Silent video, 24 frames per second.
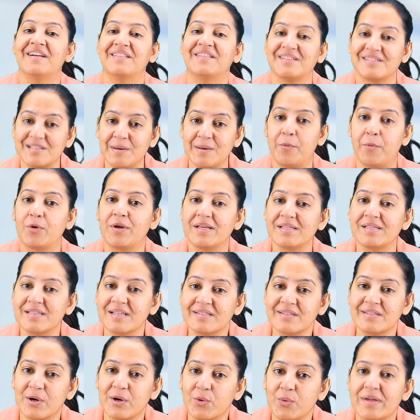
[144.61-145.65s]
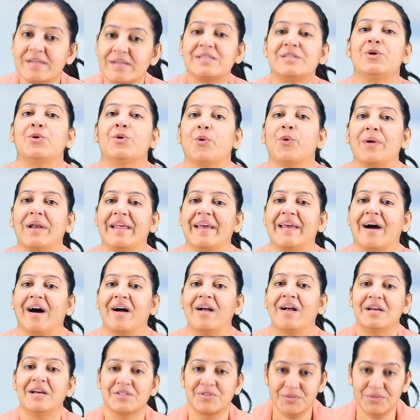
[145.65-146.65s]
The supporting cells are known as neuroglia.